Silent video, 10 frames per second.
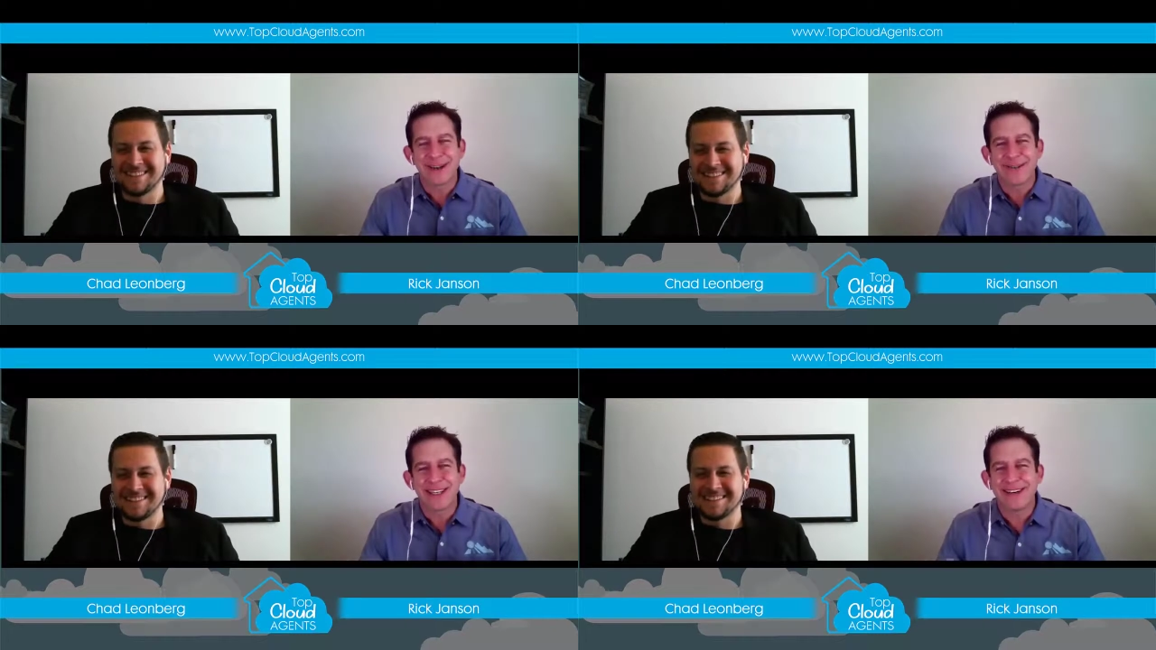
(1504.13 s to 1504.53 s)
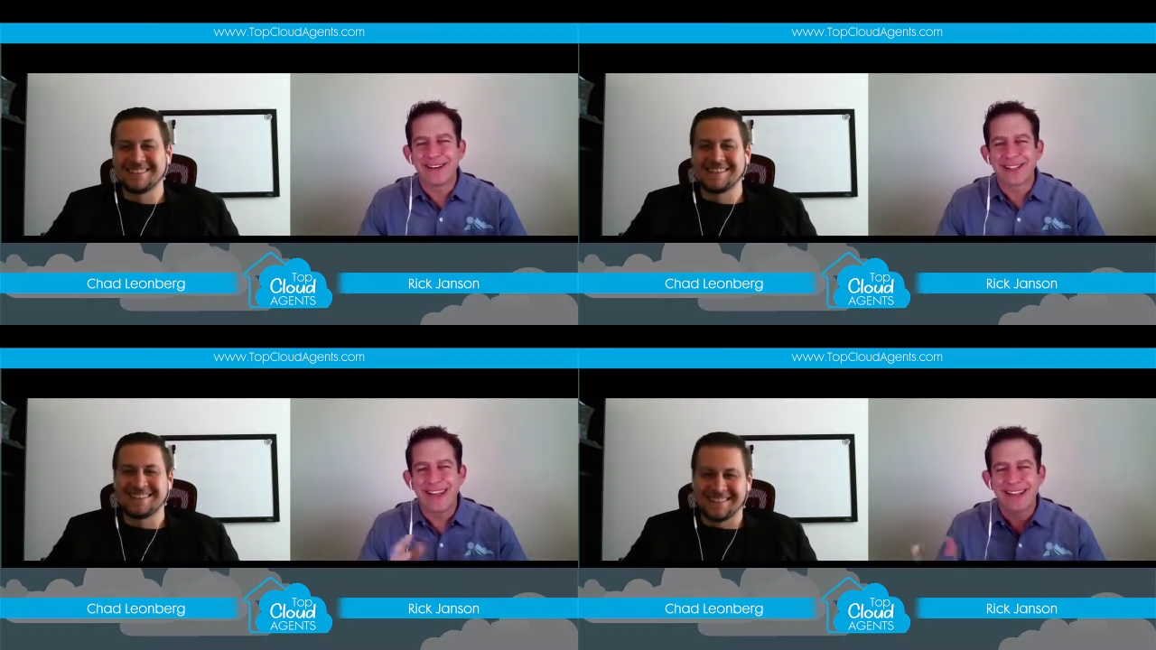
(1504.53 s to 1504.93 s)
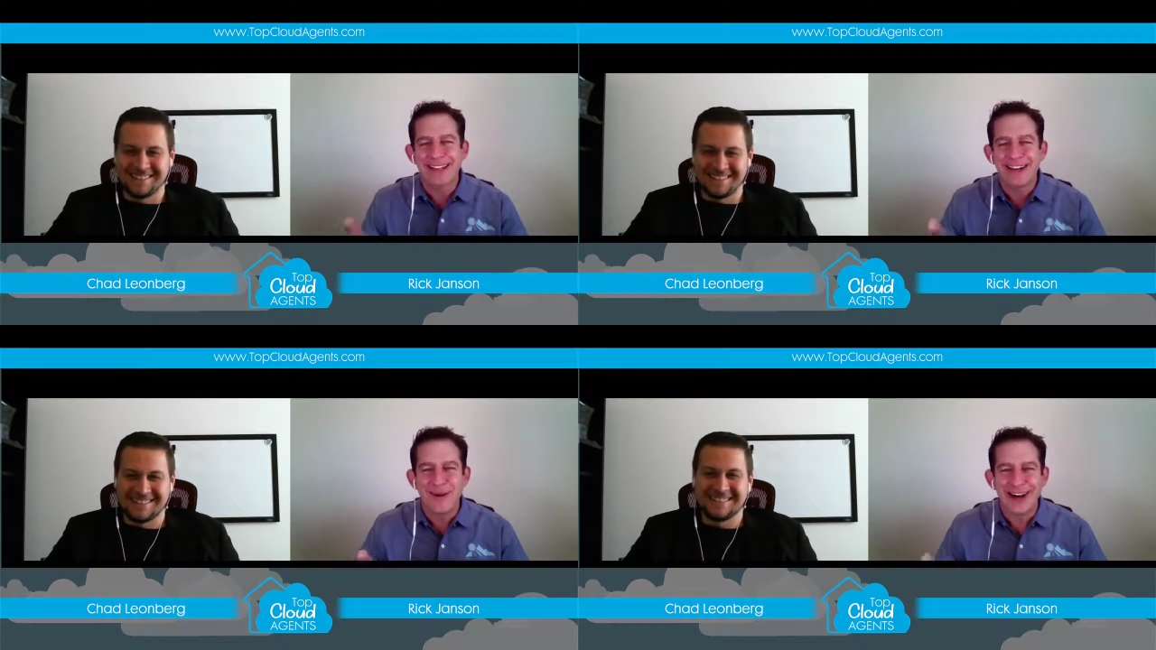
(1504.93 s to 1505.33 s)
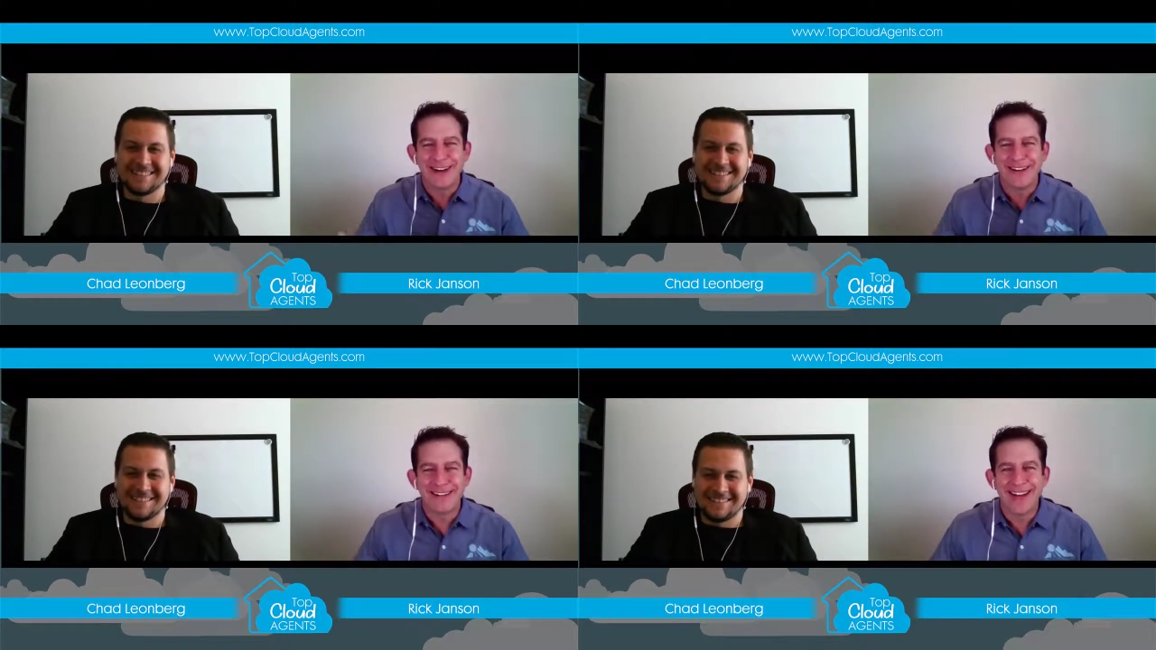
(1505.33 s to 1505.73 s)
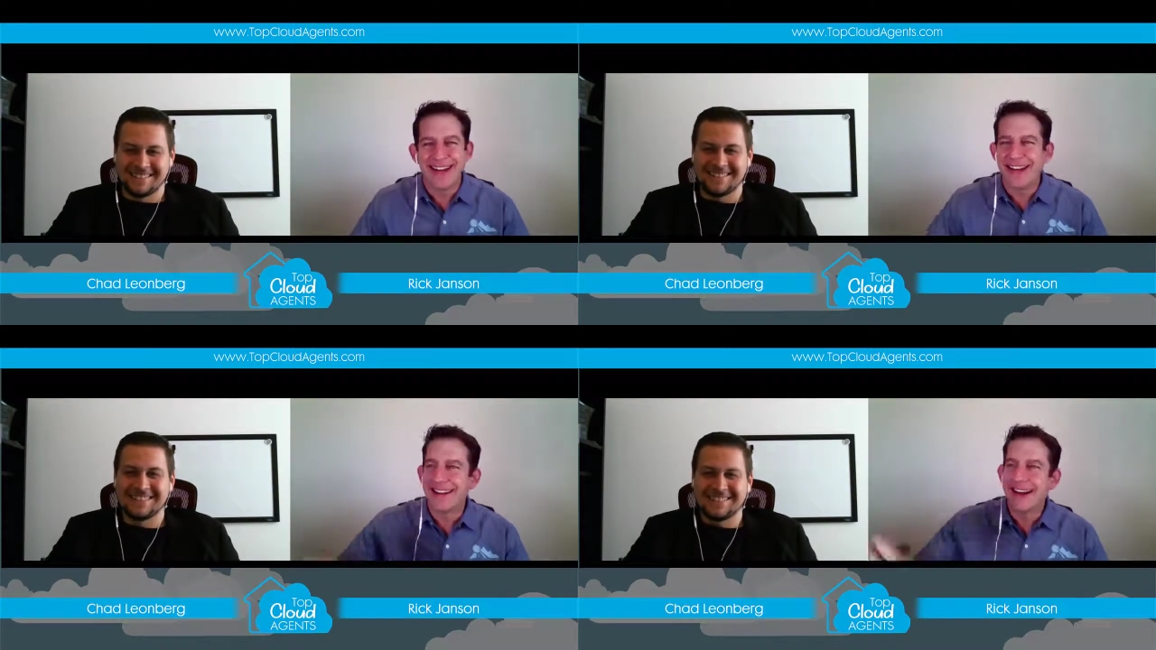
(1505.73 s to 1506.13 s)
Speaker 1: the Ricoh Theta come out,
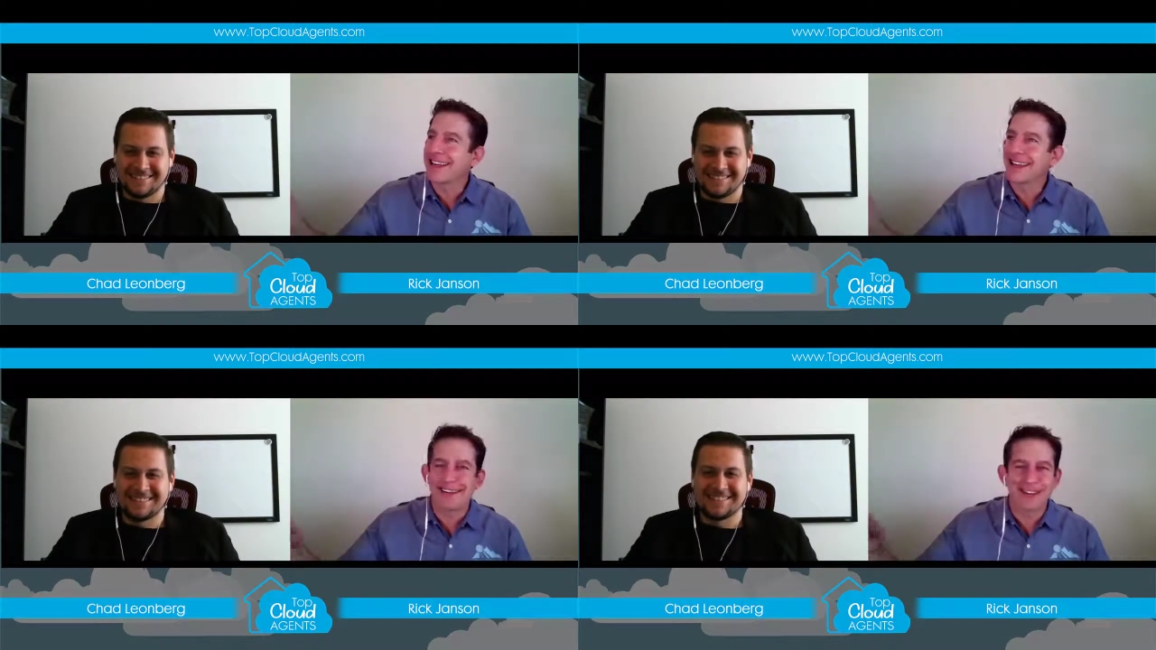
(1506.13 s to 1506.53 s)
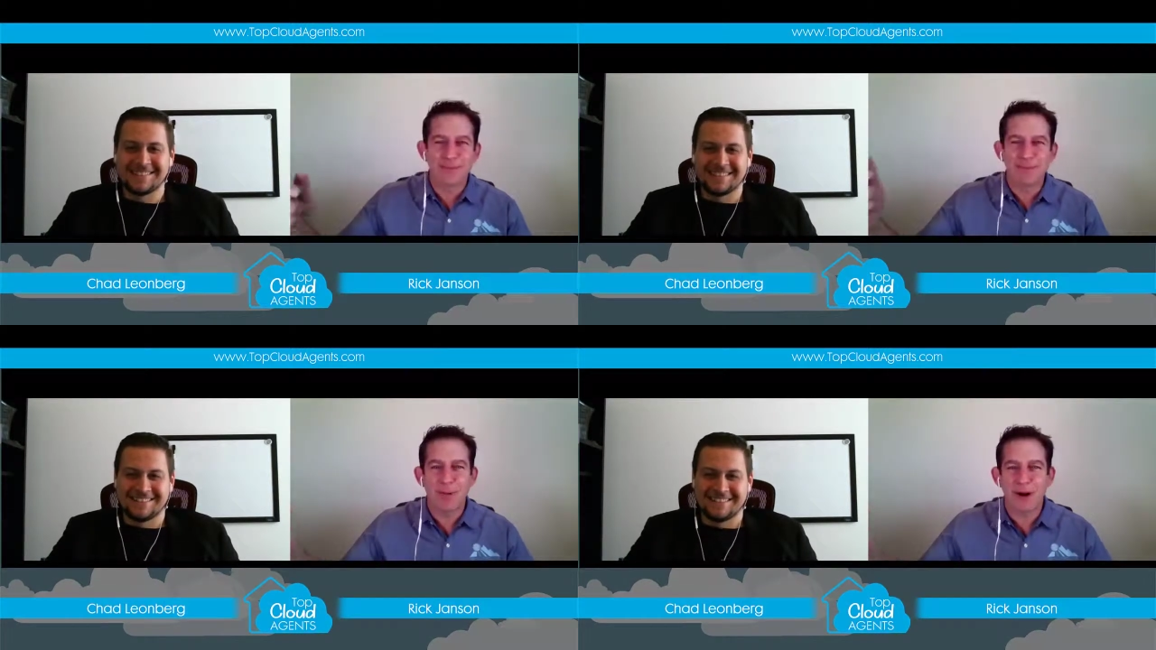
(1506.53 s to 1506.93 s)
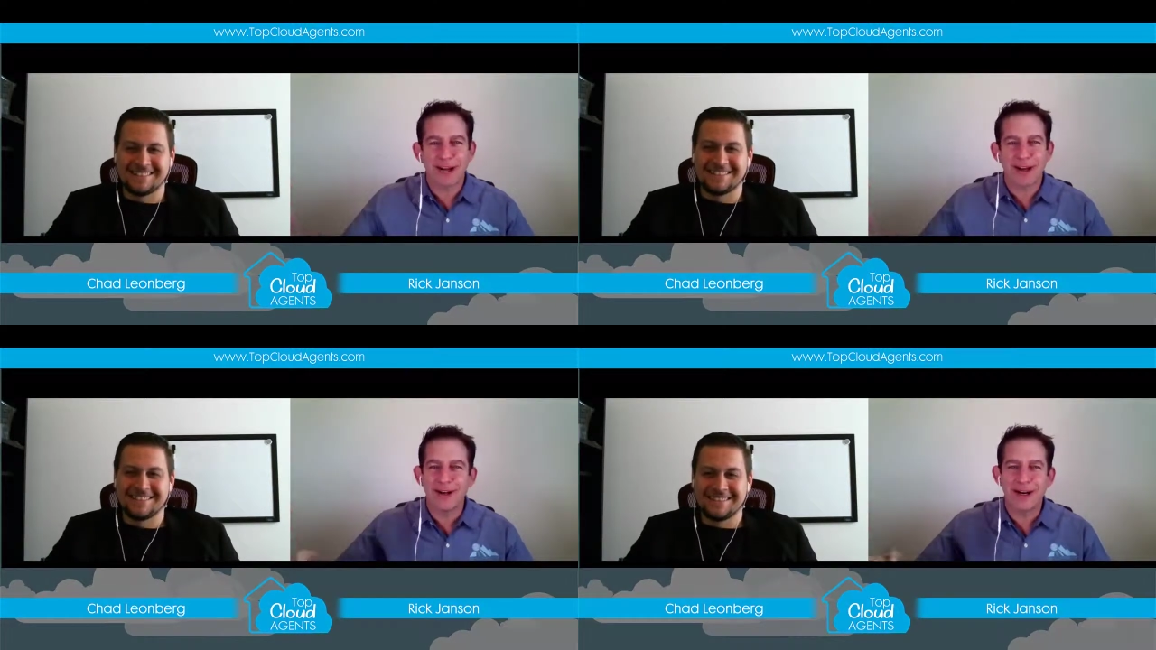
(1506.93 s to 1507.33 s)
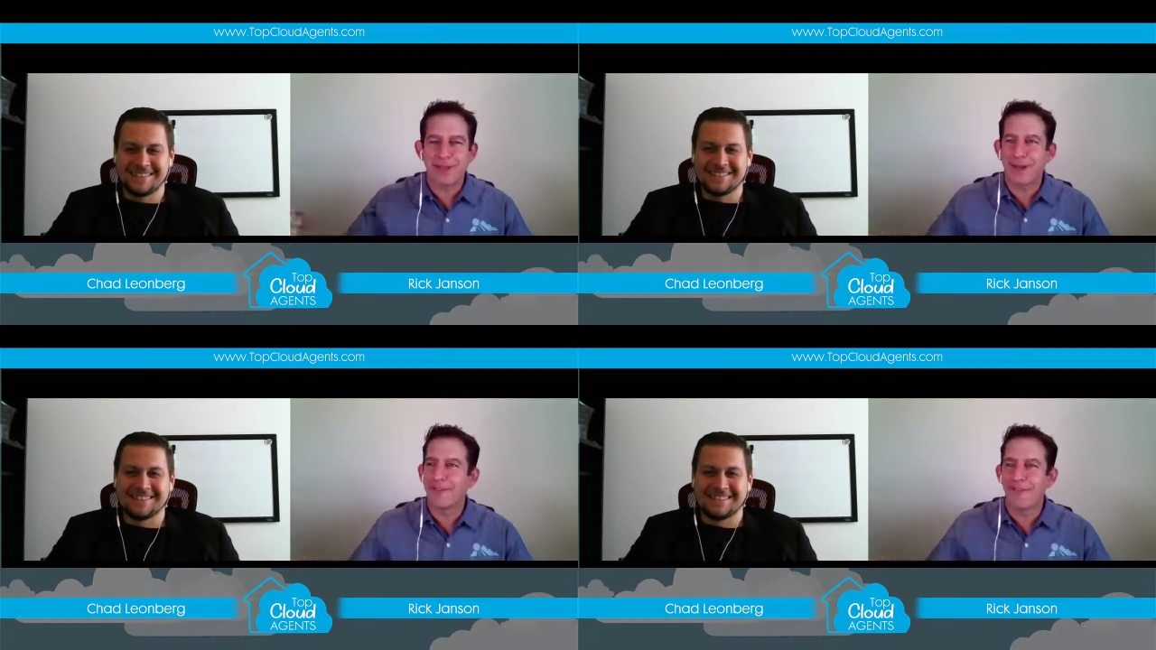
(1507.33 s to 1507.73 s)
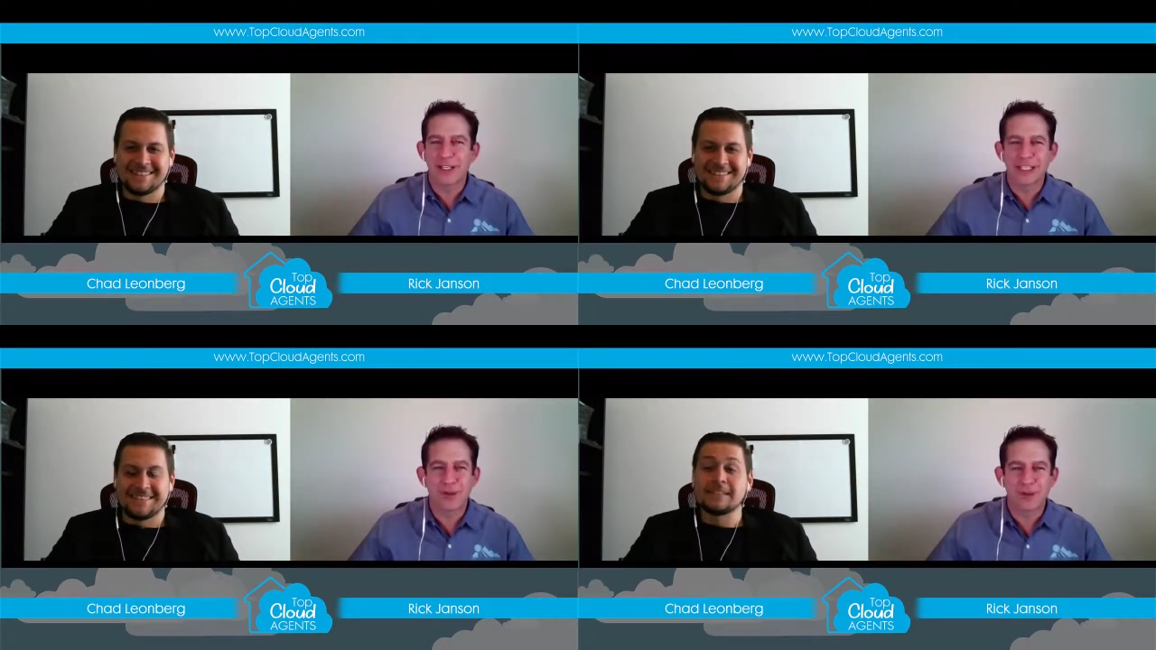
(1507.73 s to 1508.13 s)
and like you can just be walking around with an
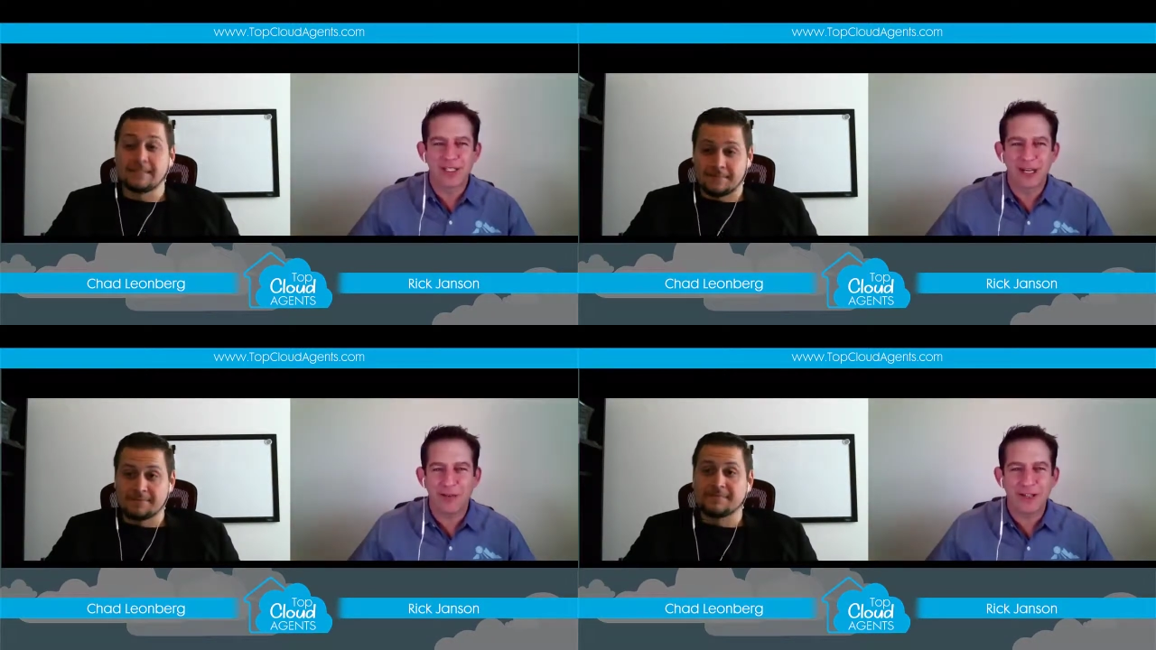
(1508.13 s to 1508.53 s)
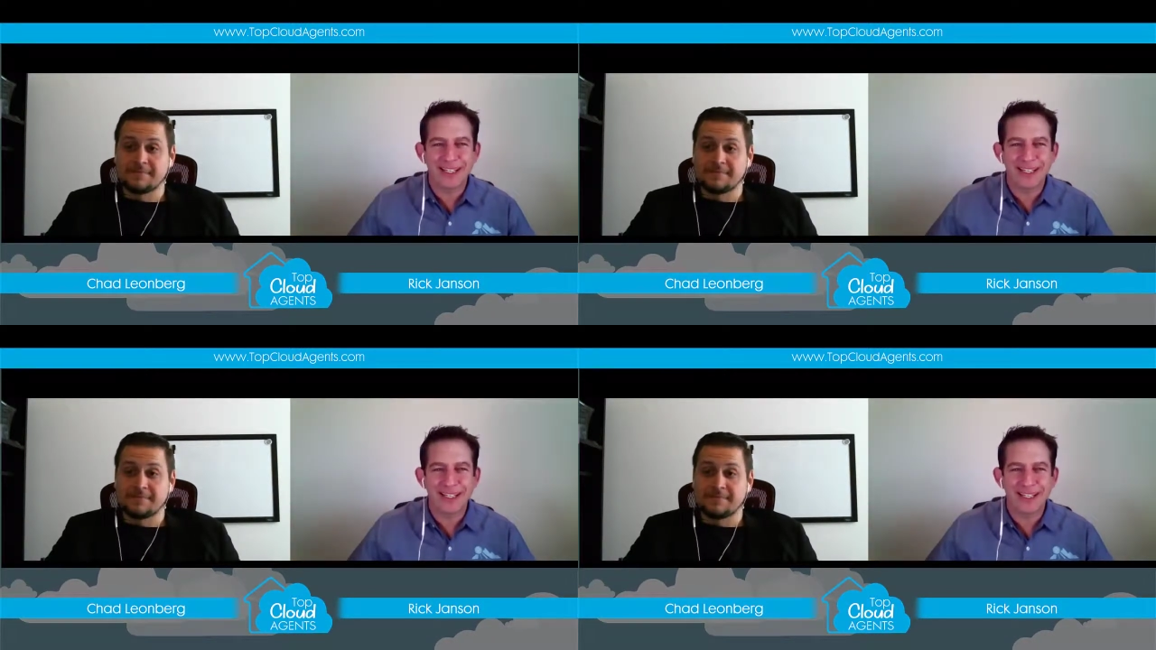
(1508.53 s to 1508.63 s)
invisible selfie